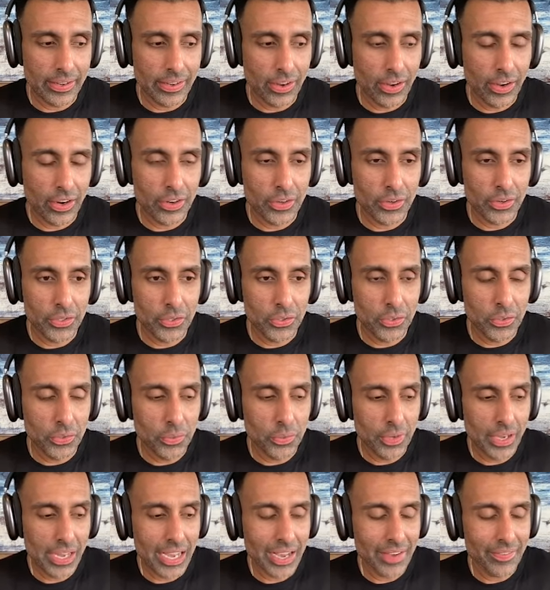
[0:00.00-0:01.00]
are
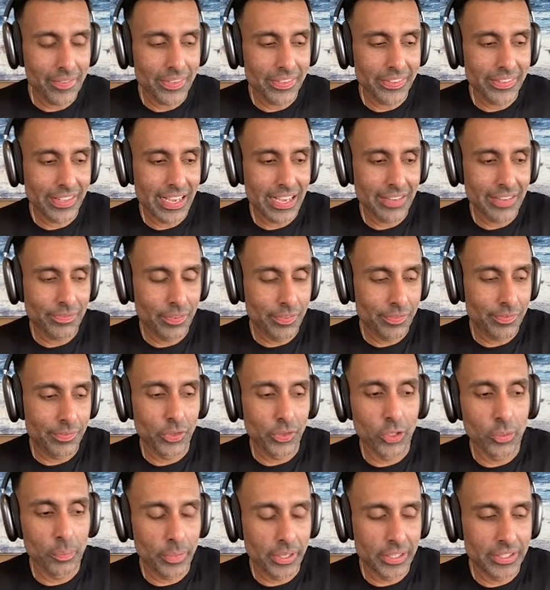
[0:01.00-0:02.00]
you having that
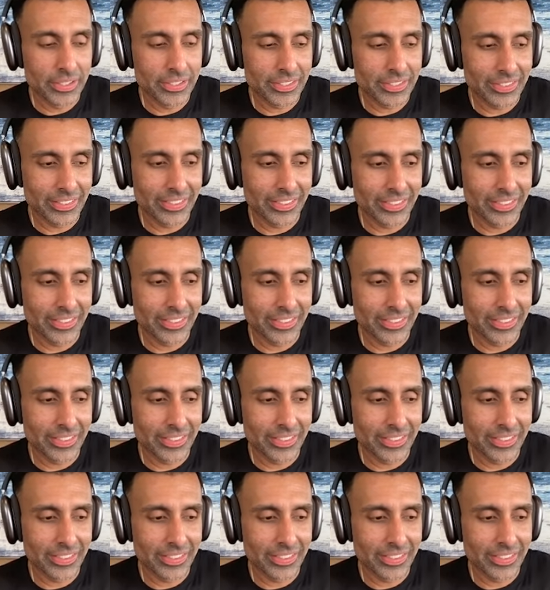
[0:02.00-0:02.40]
fulfillment